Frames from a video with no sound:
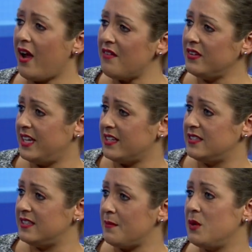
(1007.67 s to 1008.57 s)

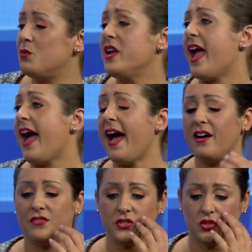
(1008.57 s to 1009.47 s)
advocates. I mean, we
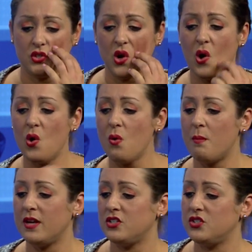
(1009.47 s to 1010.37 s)
have so
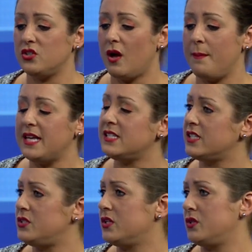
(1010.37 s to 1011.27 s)
much amazing
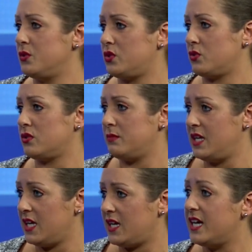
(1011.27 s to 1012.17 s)
things you can do with social
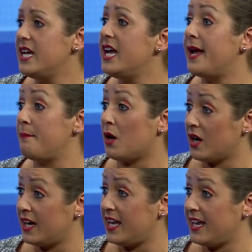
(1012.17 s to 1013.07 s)
media and
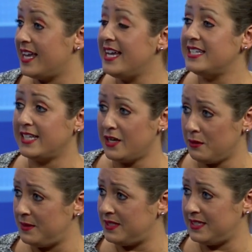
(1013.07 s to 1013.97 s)
marketing to get your
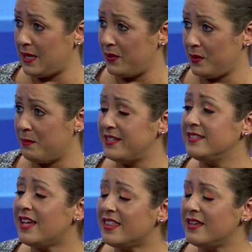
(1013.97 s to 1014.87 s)
business out there, but
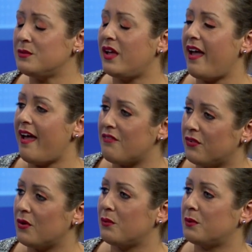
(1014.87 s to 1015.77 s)
nothing will
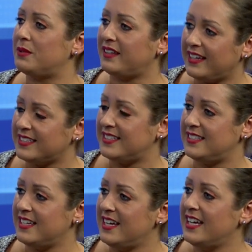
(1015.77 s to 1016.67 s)
ever
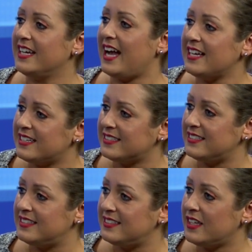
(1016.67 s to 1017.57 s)
replace
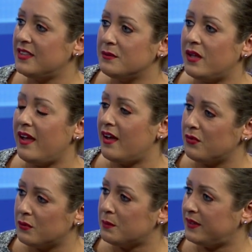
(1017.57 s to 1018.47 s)
kindness. Nothing will
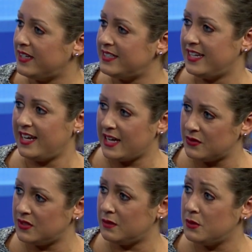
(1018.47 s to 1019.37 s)
ever replace getting out
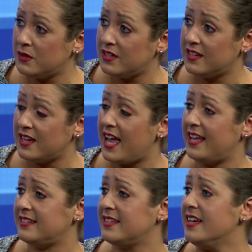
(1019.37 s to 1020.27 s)
to the community
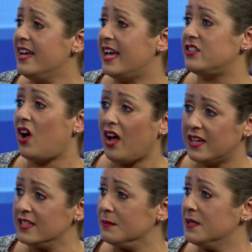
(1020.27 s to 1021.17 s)
and and
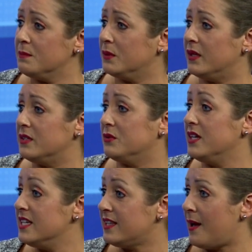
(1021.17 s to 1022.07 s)
talking to people and
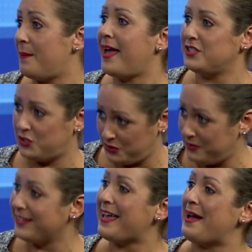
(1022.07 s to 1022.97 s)
greeting them and
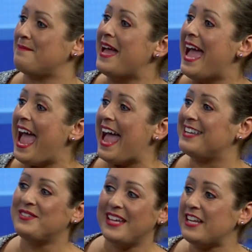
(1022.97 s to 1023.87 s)
suing them.
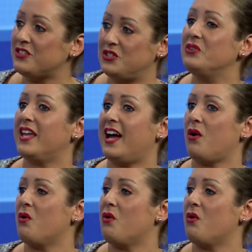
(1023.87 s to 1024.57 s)
And you can't do that